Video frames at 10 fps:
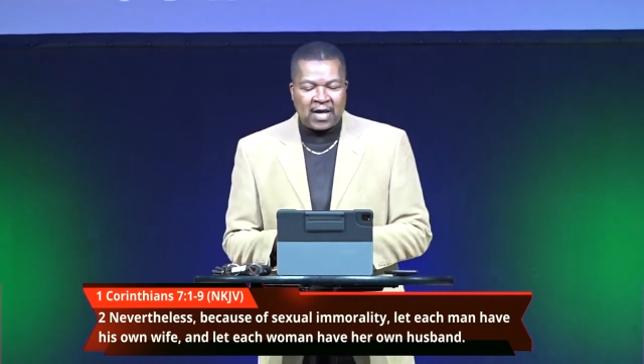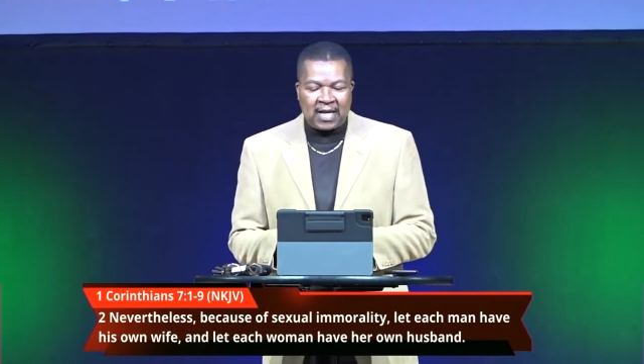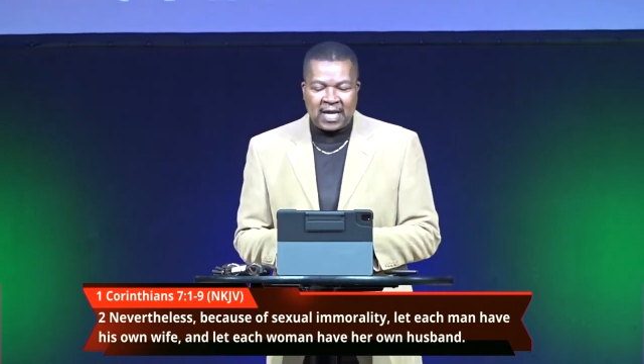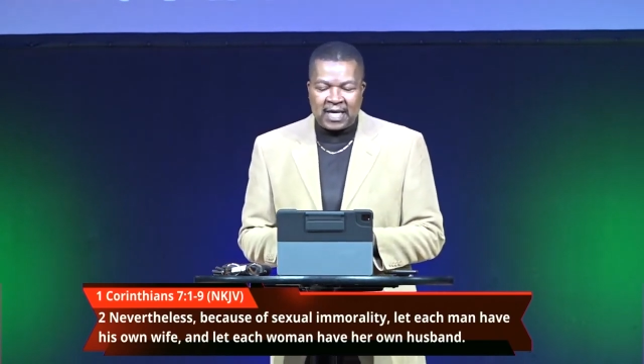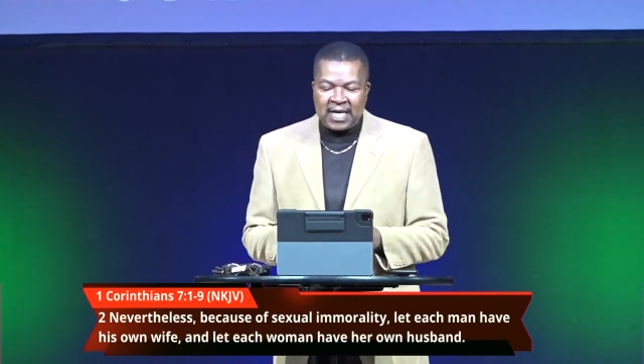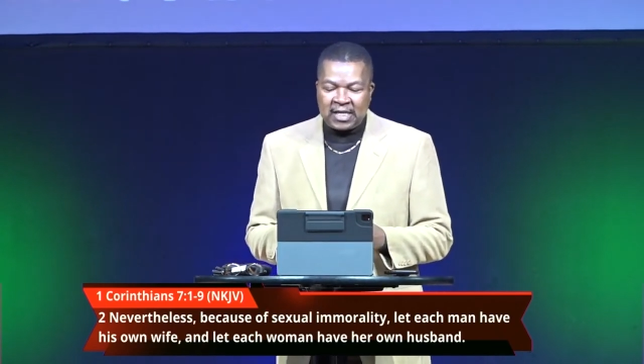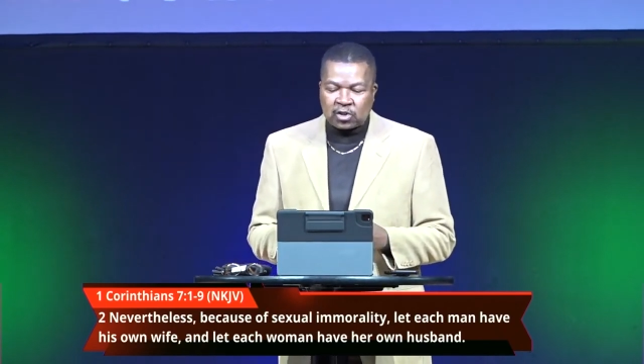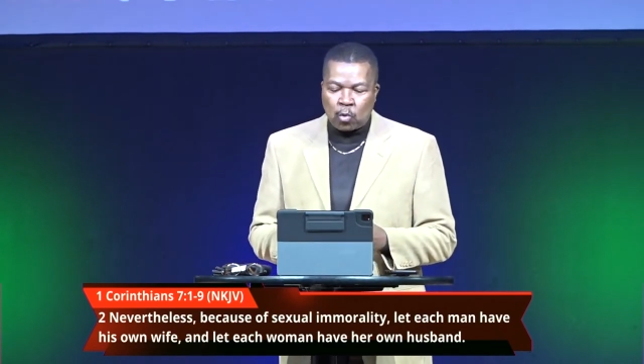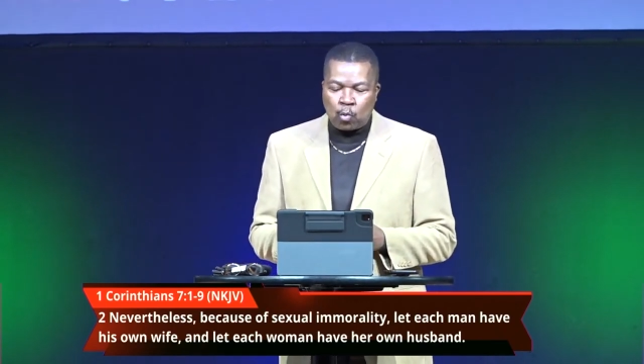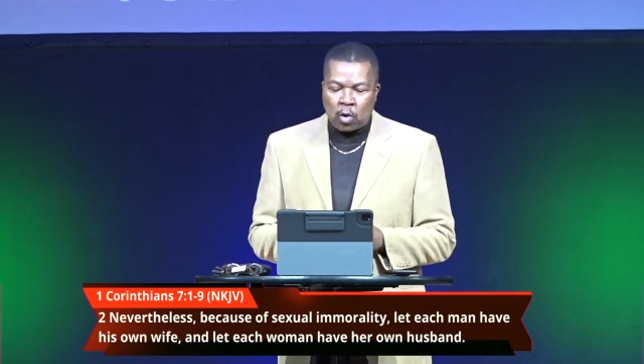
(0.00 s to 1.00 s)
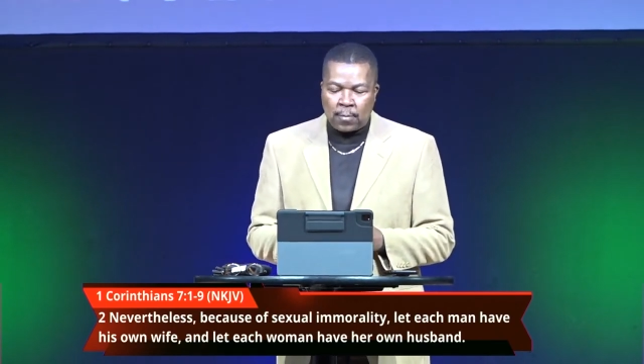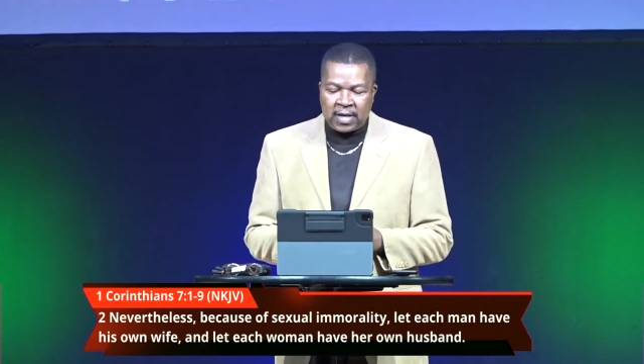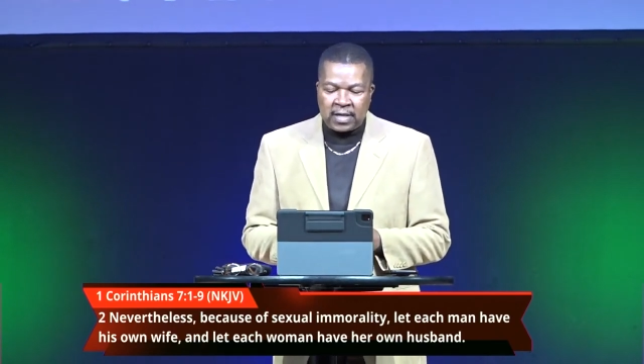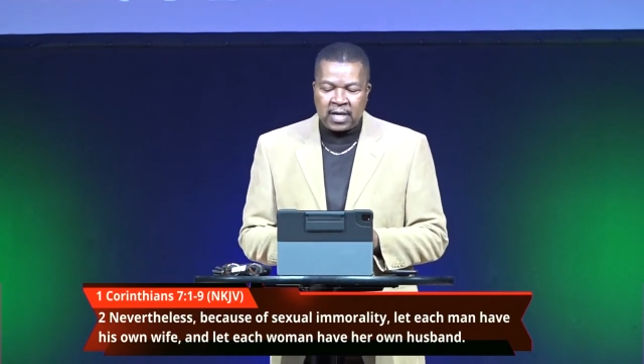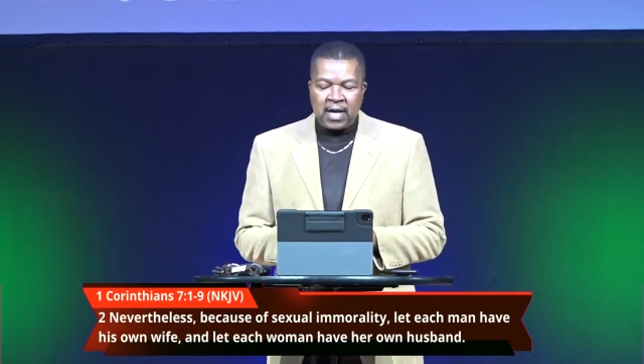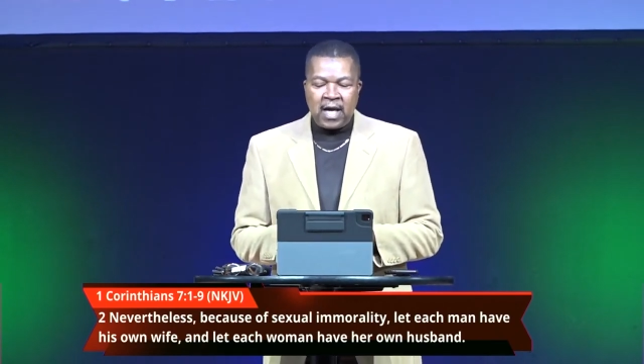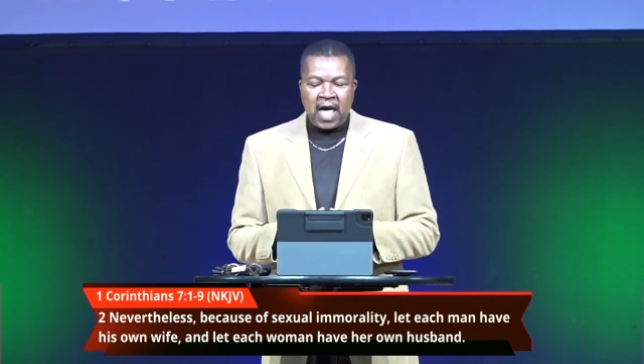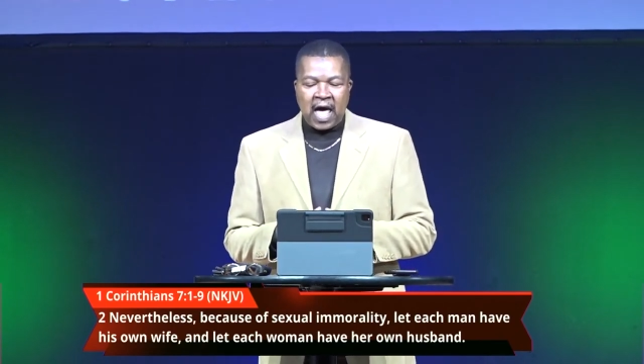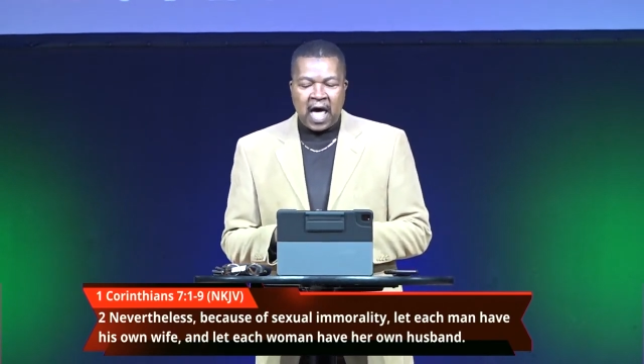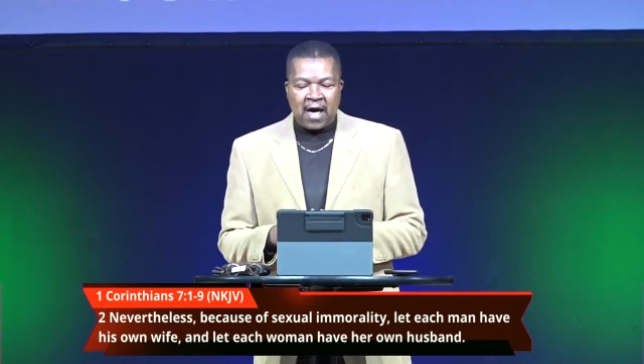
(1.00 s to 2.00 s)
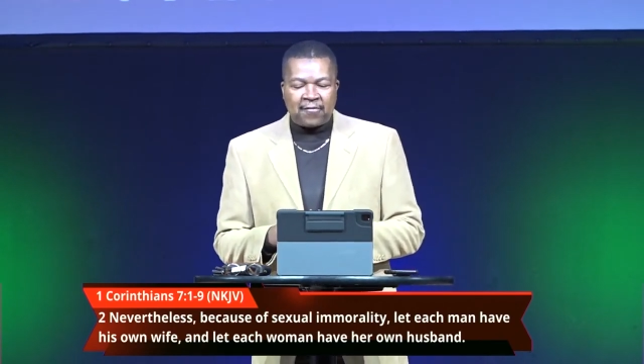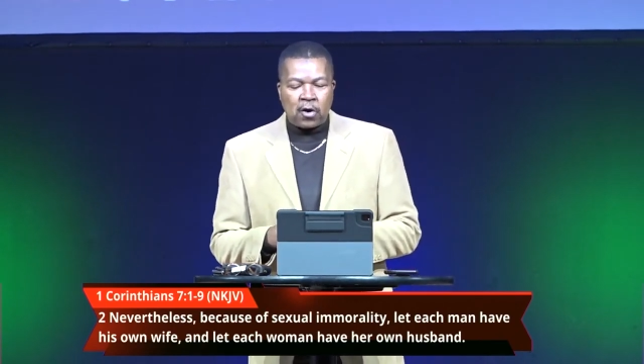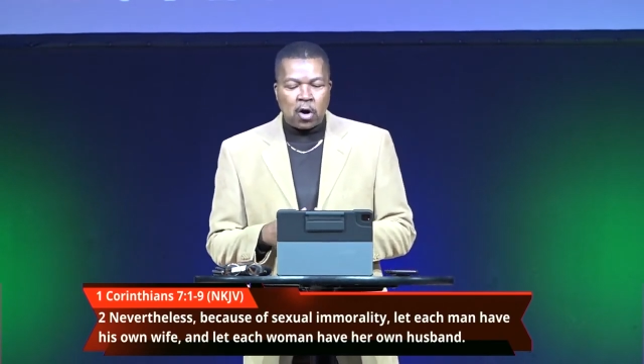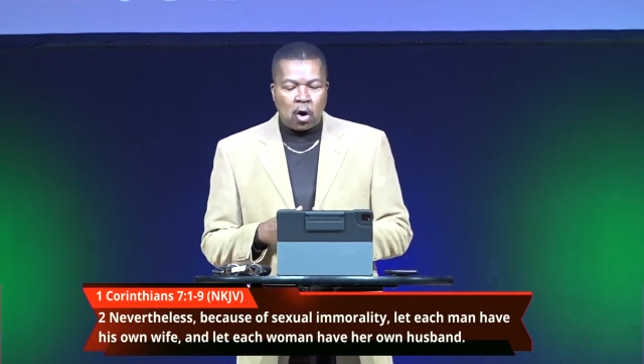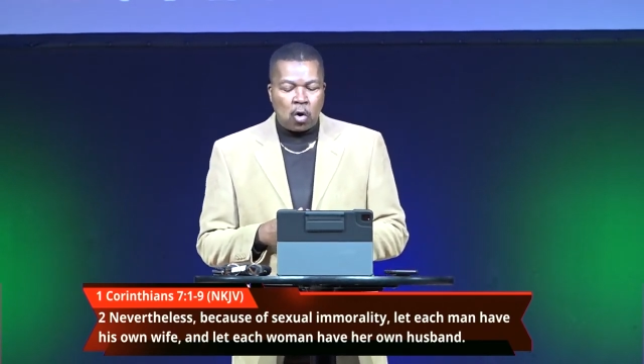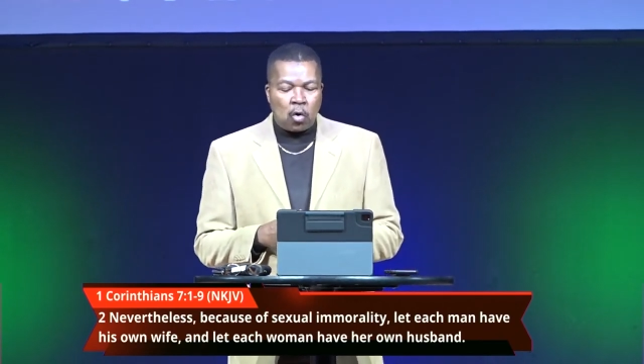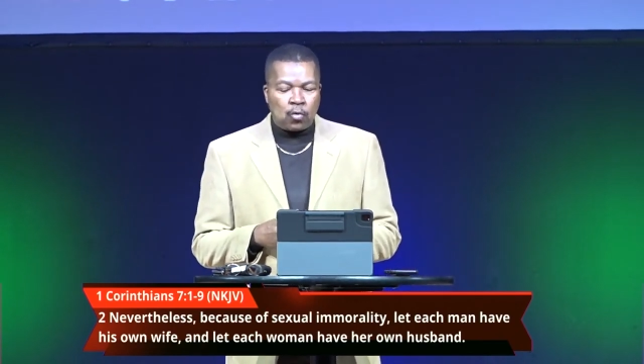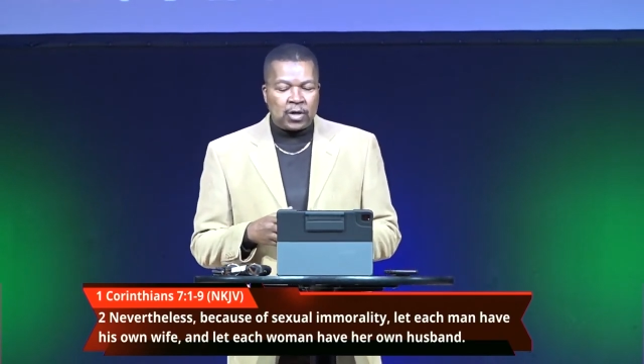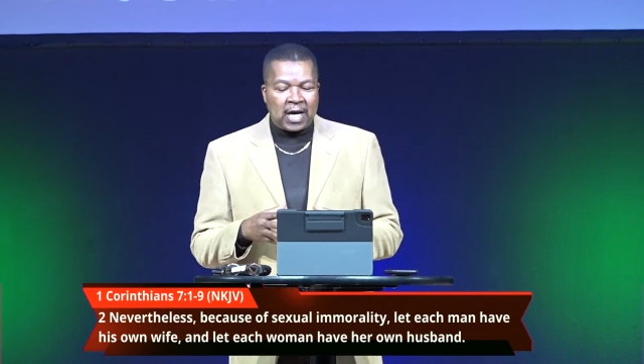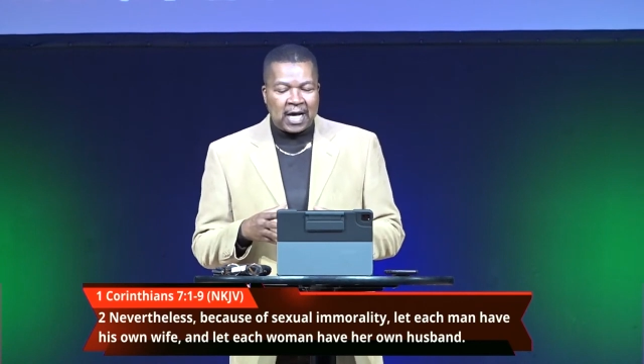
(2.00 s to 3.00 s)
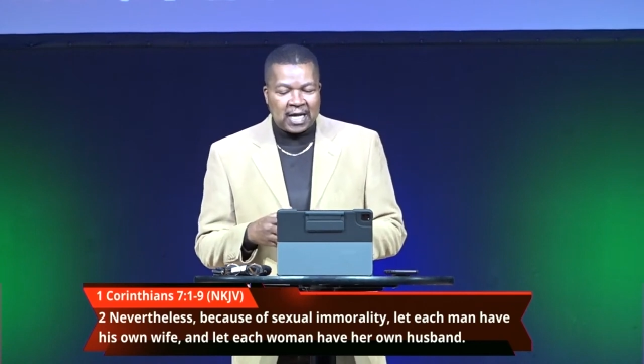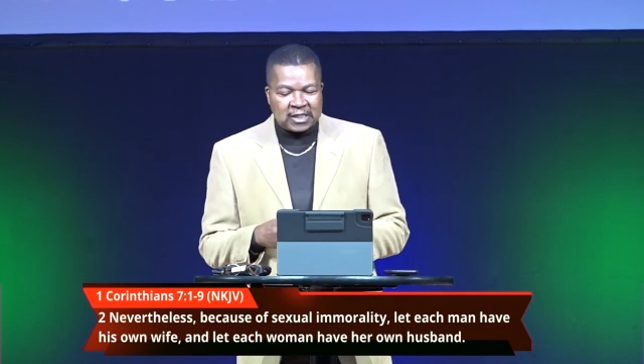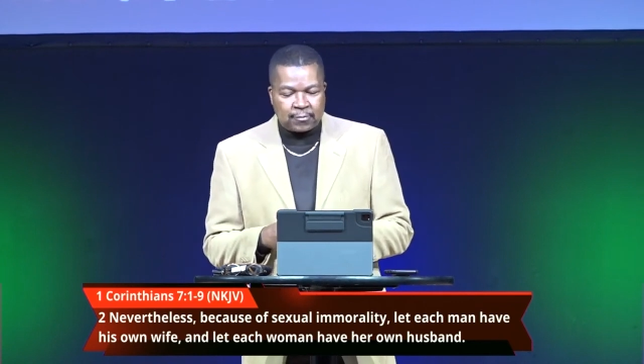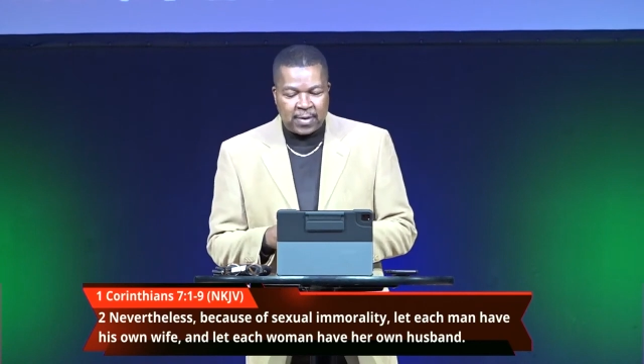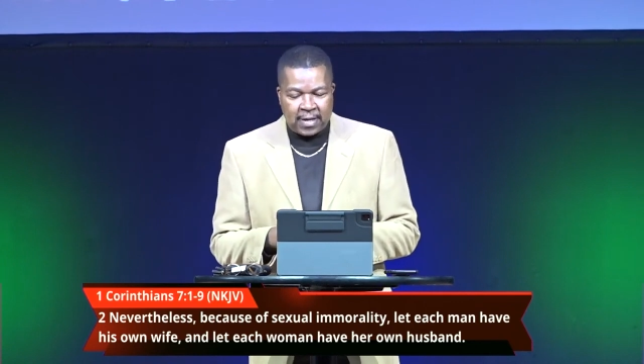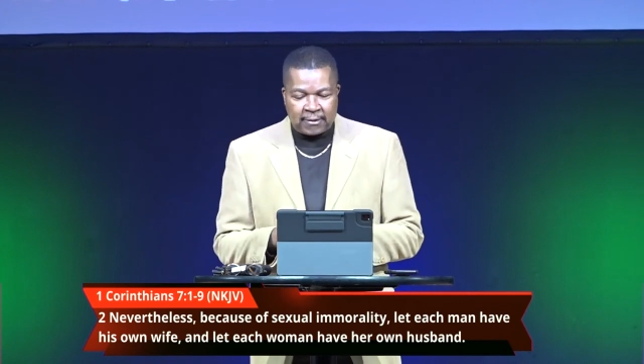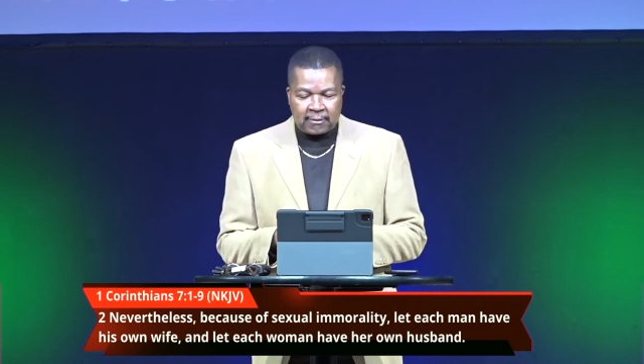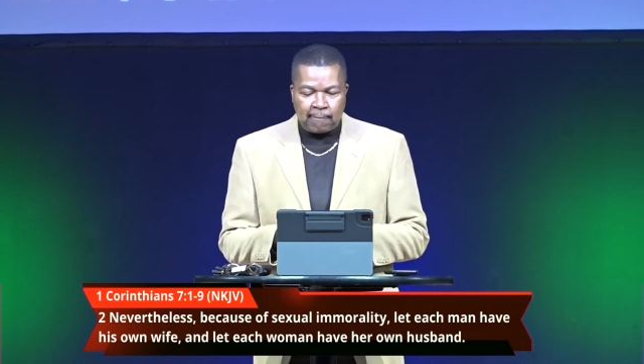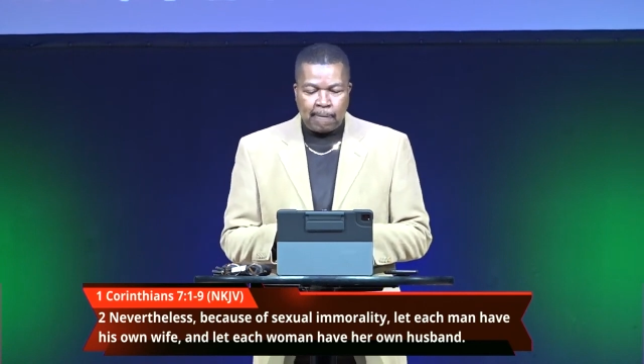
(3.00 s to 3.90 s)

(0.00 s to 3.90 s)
and let each woman have her own husband.